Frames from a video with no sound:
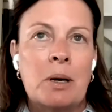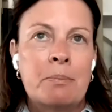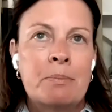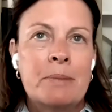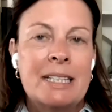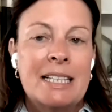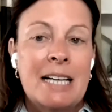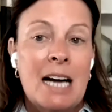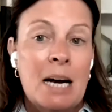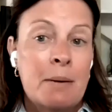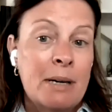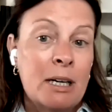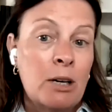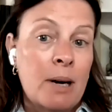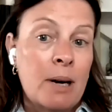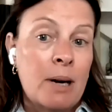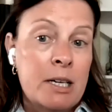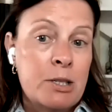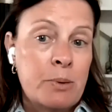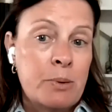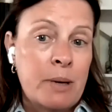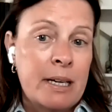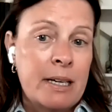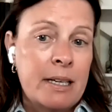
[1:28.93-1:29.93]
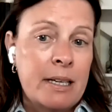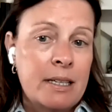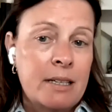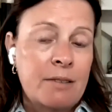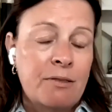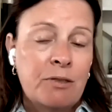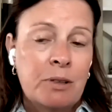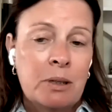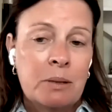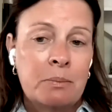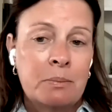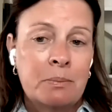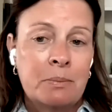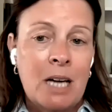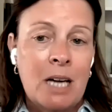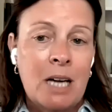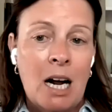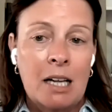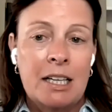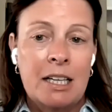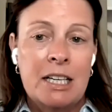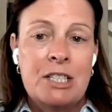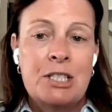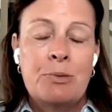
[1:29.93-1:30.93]
the time I graduated from
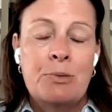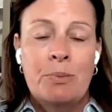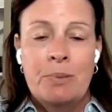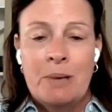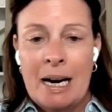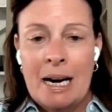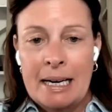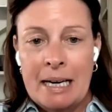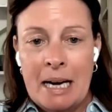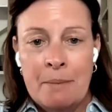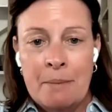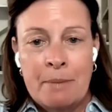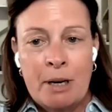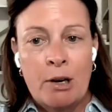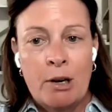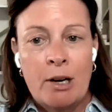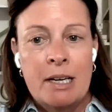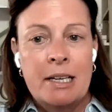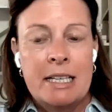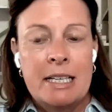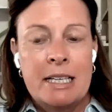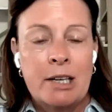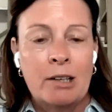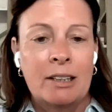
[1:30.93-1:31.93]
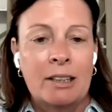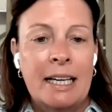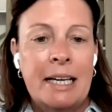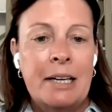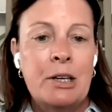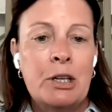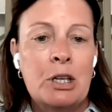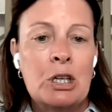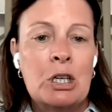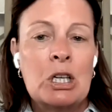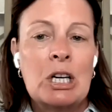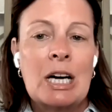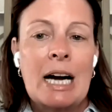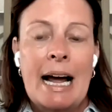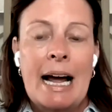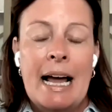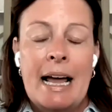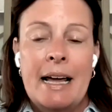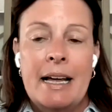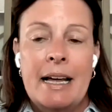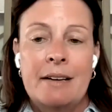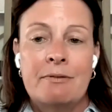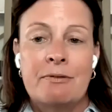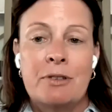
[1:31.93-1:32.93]
college, I got married a year later.
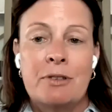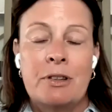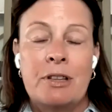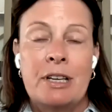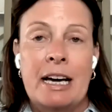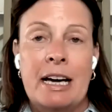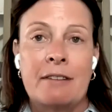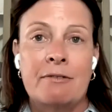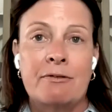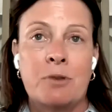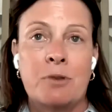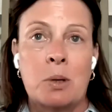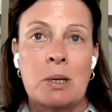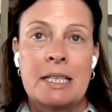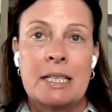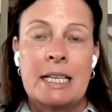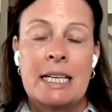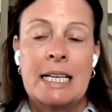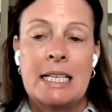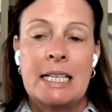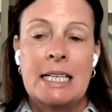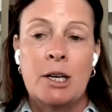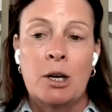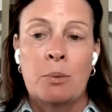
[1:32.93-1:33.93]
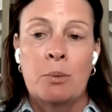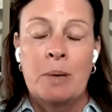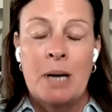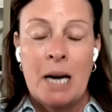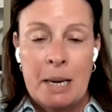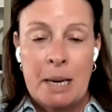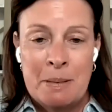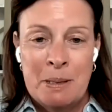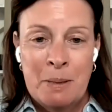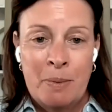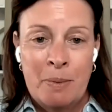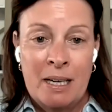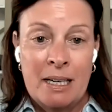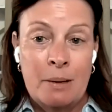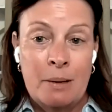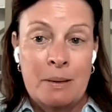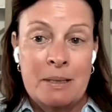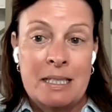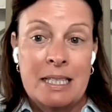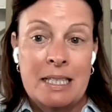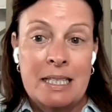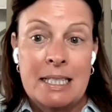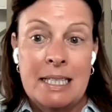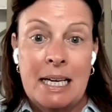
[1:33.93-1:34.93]
And for that 14-year time span, I
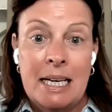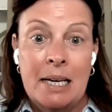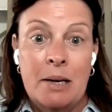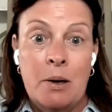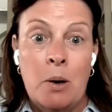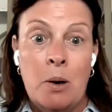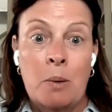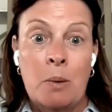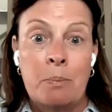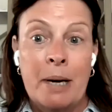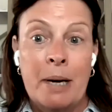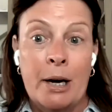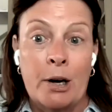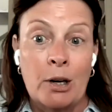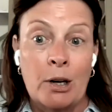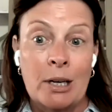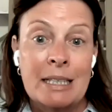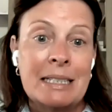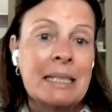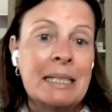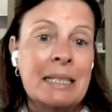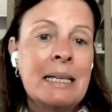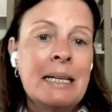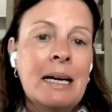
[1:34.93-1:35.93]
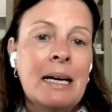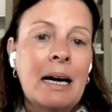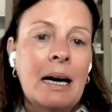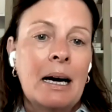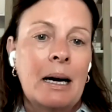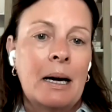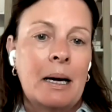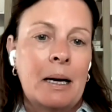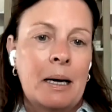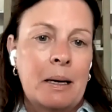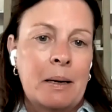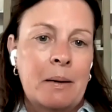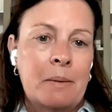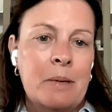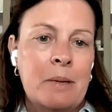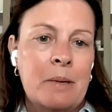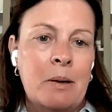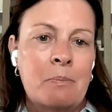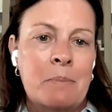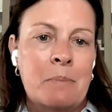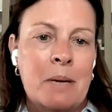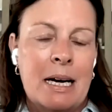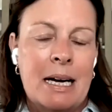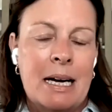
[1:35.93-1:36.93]
was the stay-at-home parent. Fun